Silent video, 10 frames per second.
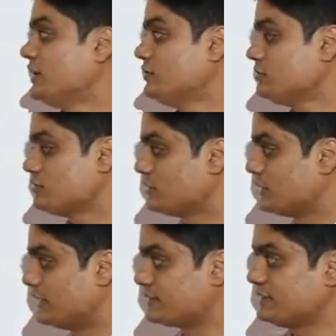Now
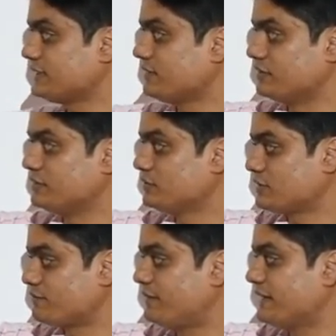advaita edo
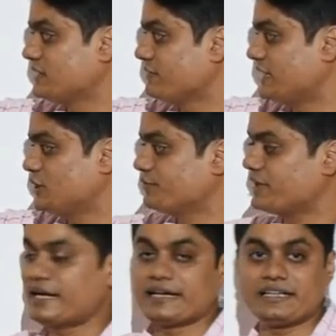finding the value of
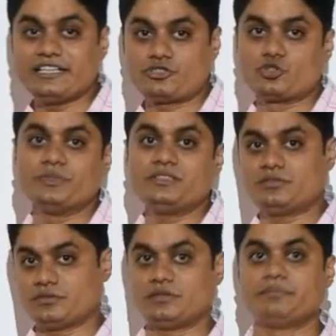k, at least 2
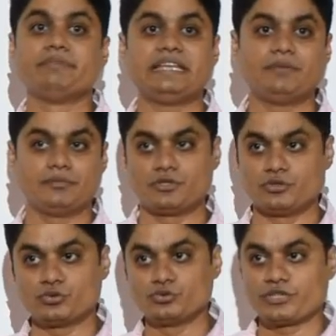means minimum
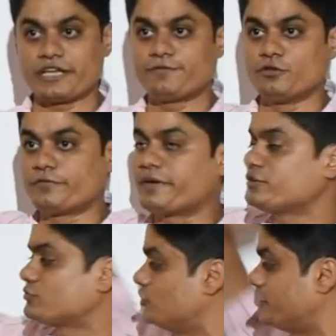2 3 4
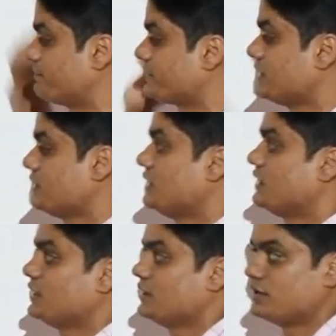5, so on.
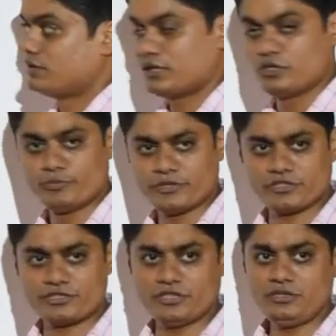I hope you
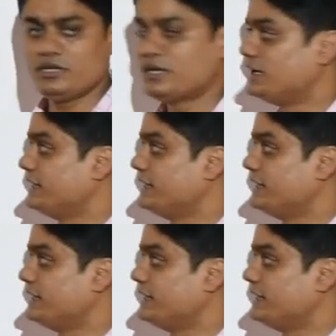understand.